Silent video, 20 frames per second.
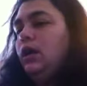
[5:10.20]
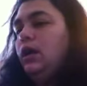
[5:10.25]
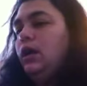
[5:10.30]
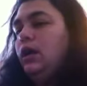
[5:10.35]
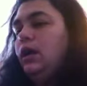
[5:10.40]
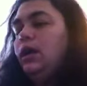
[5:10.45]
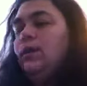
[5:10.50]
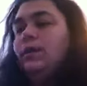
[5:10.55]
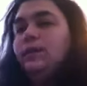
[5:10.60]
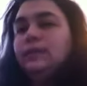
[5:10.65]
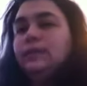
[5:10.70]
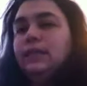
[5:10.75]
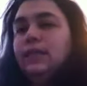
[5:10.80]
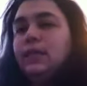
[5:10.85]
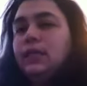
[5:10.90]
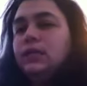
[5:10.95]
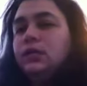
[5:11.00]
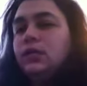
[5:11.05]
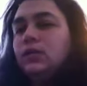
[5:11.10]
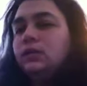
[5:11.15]
I always
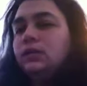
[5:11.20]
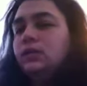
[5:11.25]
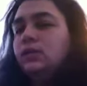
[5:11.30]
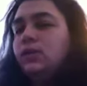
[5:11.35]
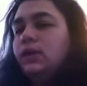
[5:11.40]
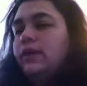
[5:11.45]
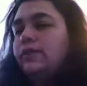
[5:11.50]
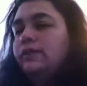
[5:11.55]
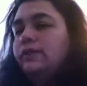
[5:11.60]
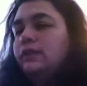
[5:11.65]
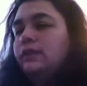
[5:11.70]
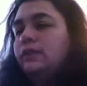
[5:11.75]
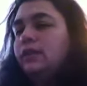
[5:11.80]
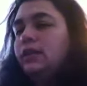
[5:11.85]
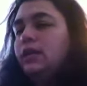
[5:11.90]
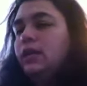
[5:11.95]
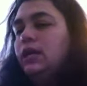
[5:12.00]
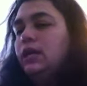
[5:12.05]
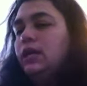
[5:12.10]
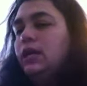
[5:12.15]
liked arts and crafts as a
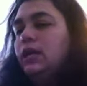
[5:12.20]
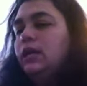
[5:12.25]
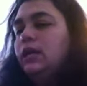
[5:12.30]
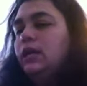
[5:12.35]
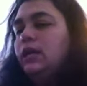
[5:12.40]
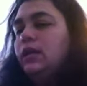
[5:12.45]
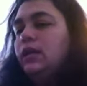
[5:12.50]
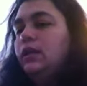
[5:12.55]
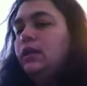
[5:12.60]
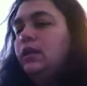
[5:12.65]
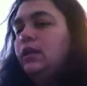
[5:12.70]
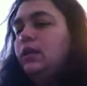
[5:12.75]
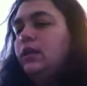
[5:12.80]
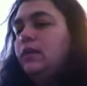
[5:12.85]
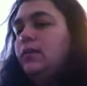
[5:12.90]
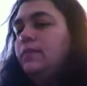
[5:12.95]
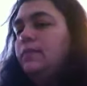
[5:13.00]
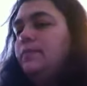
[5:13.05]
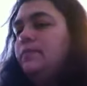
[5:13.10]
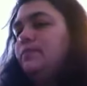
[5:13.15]
kid, and
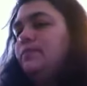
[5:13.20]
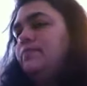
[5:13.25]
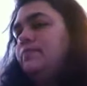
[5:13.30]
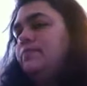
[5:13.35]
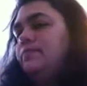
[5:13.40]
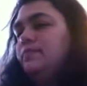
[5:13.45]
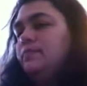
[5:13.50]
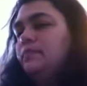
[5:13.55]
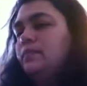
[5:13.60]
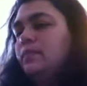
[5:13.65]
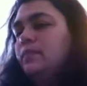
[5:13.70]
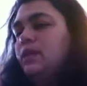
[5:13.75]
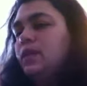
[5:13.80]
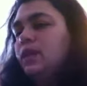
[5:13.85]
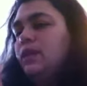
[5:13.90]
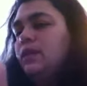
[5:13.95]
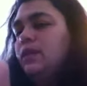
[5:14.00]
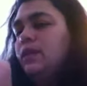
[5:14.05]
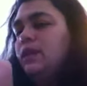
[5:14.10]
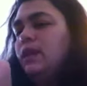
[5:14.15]
I
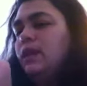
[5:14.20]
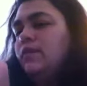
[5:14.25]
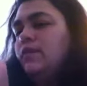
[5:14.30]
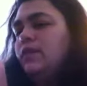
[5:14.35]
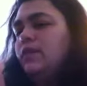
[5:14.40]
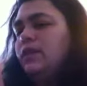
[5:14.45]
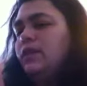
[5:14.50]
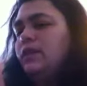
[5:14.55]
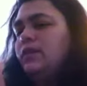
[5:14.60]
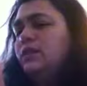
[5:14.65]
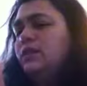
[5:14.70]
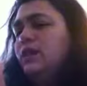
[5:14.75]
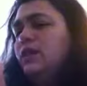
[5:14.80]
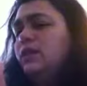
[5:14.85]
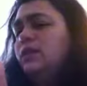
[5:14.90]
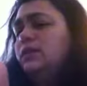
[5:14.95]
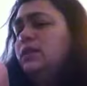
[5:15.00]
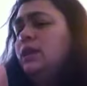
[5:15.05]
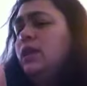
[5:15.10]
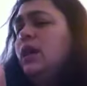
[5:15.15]
think every kid
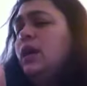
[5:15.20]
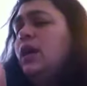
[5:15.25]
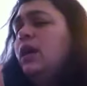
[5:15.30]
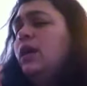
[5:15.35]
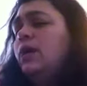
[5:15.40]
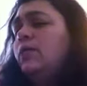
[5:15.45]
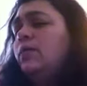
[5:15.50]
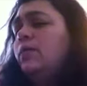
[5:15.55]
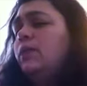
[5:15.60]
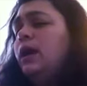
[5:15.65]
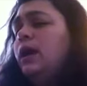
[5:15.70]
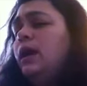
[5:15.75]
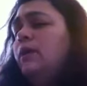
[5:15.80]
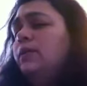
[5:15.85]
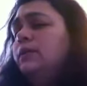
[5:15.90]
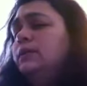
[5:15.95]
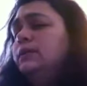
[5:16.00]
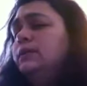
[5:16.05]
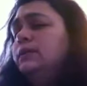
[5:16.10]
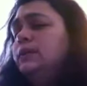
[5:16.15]
does. When I
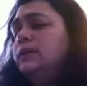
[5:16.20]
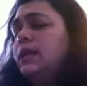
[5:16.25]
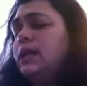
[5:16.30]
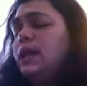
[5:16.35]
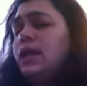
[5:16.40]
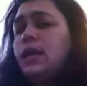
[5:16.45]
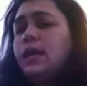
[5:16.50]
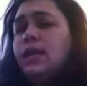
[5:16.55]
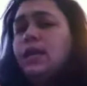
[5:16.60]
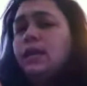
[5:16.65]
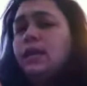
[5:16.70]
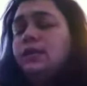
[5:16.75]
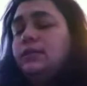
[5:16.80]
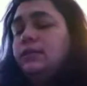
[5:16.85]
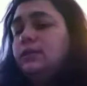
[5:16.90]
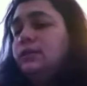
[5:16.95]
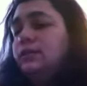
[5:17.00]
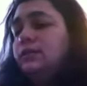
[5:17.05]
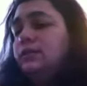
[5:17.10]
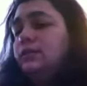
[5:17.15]
was
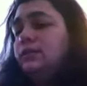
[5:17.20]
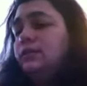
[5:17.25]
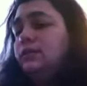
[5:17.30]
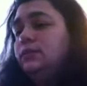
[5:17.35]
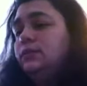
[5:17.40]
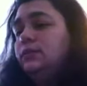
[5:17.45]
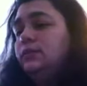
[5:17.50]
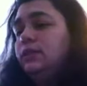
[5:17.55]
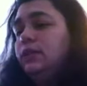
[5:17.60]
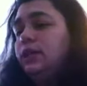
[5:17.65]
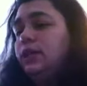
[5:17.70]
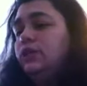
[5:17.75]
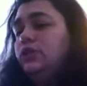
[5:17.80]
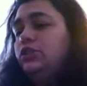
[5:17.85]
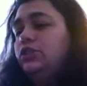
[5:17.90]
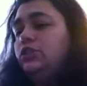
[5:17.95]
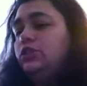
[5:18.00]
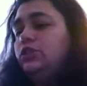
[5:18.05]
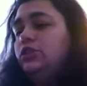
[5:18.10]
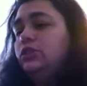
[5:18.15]

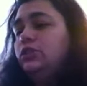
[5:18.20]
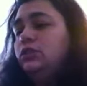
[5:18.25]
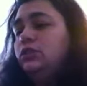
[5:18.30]
8-ish,